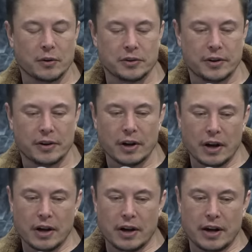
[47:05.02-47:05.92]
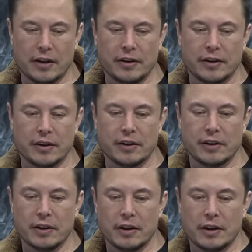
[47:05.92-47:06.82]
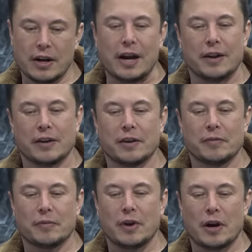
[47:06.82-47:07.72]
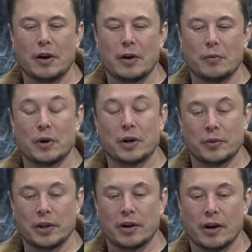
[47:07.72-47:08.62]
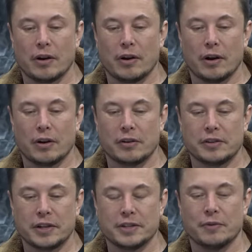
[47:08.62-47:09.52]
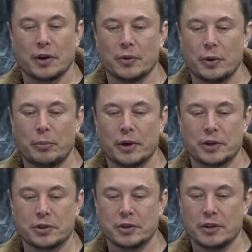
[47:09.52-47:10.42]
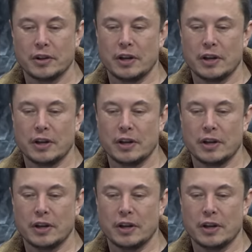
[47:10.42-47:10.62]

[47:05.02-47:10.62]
always there, and uh, and uh, I'm working really hard on Tesla Model three production,